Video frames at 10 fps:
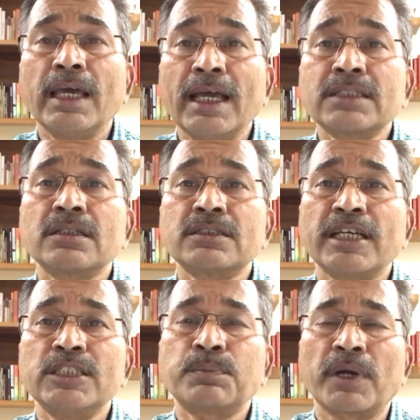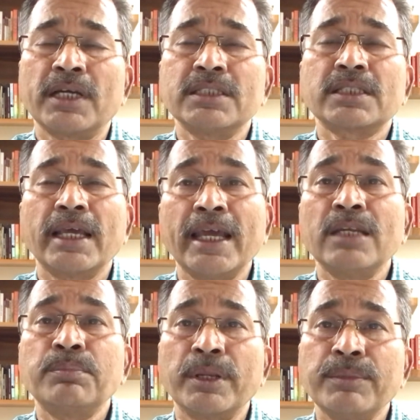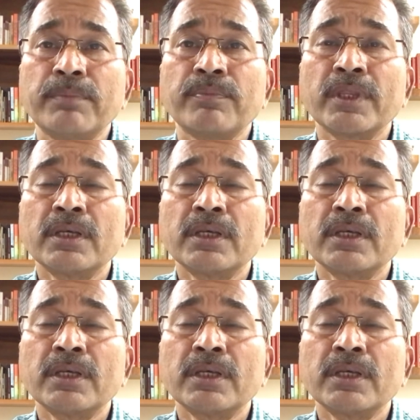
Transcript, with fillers: exercise price and premium,